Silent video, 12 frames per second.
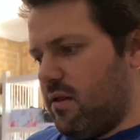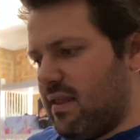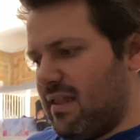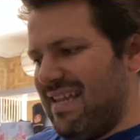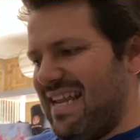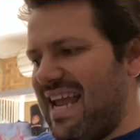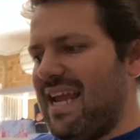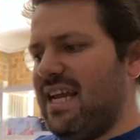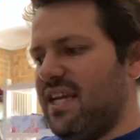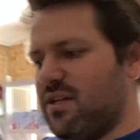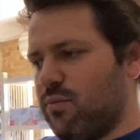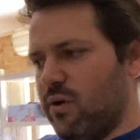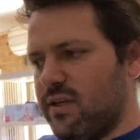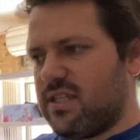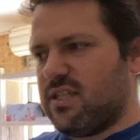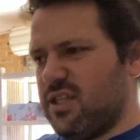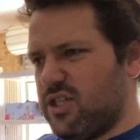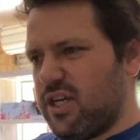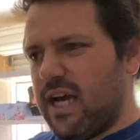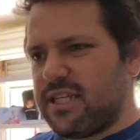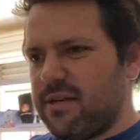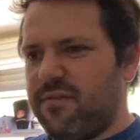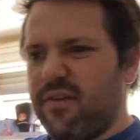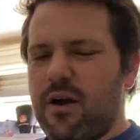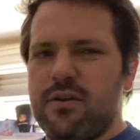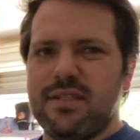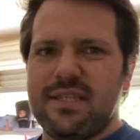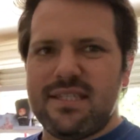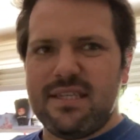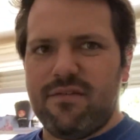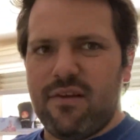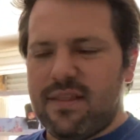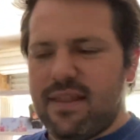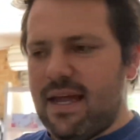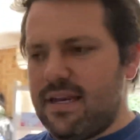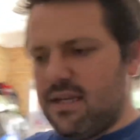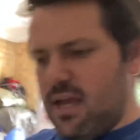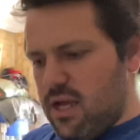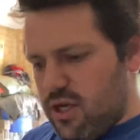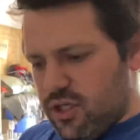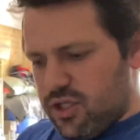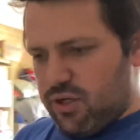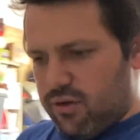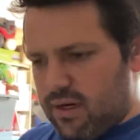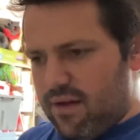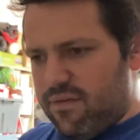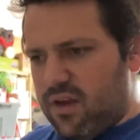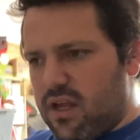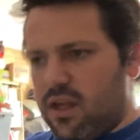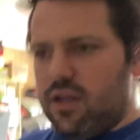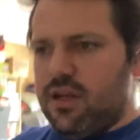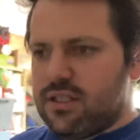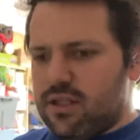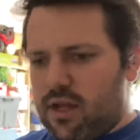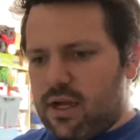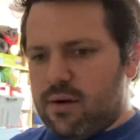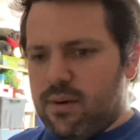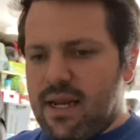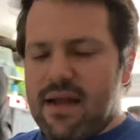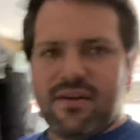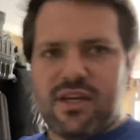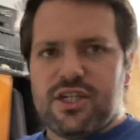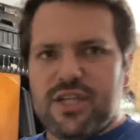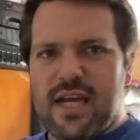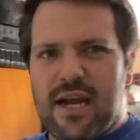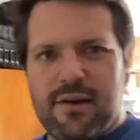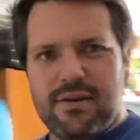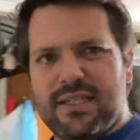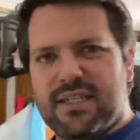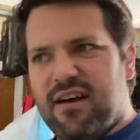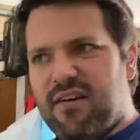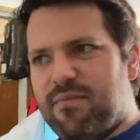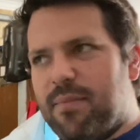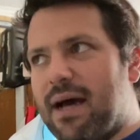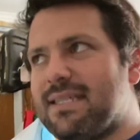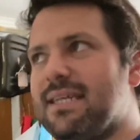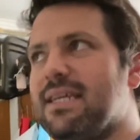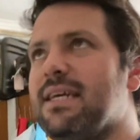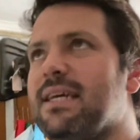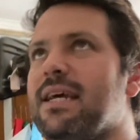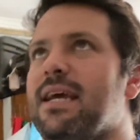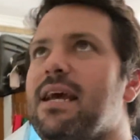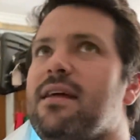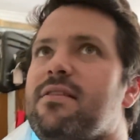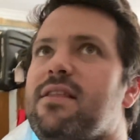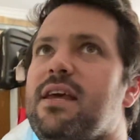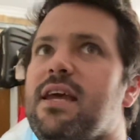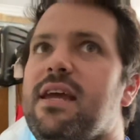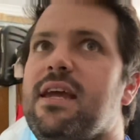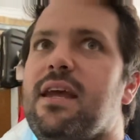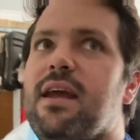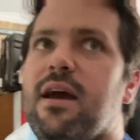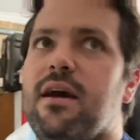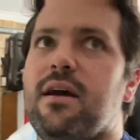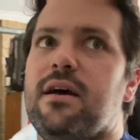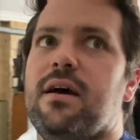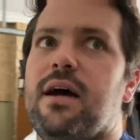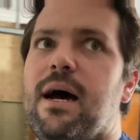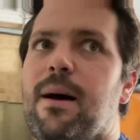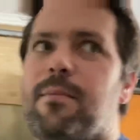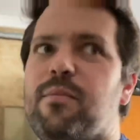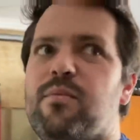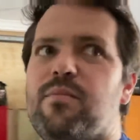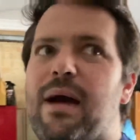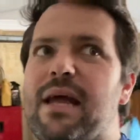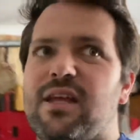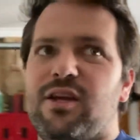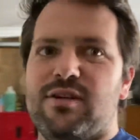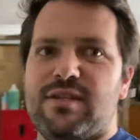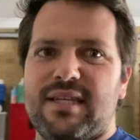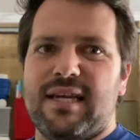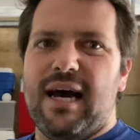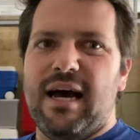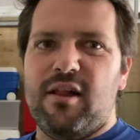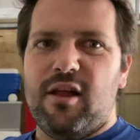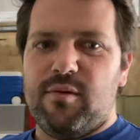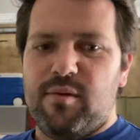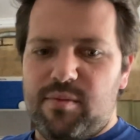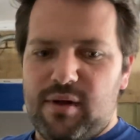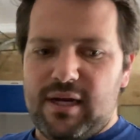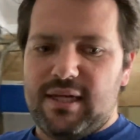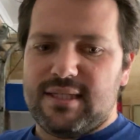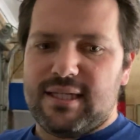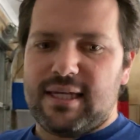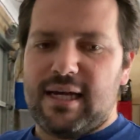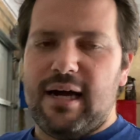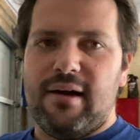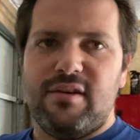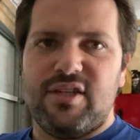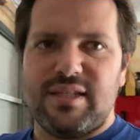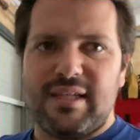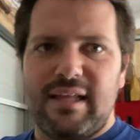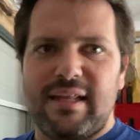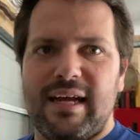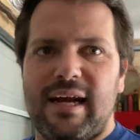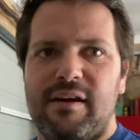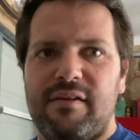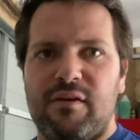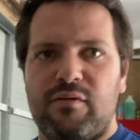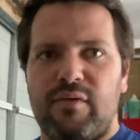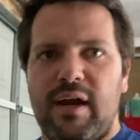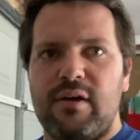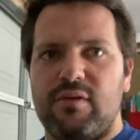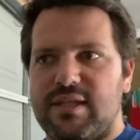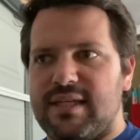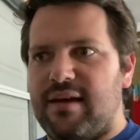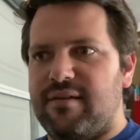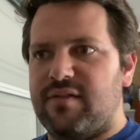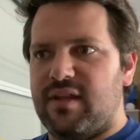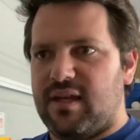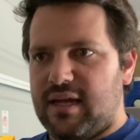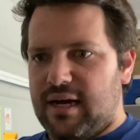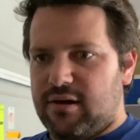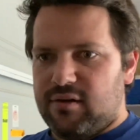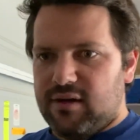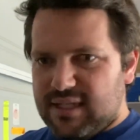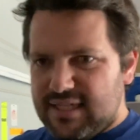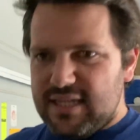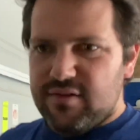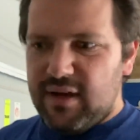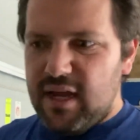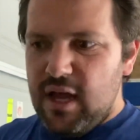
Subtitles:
need was to charge up phones and stuff like that. And sure enough, you can use it like when you're having a shower and stuff, but the mainly use the car. Like, we plug it into the car and just let the car either run or just have the car on accessory,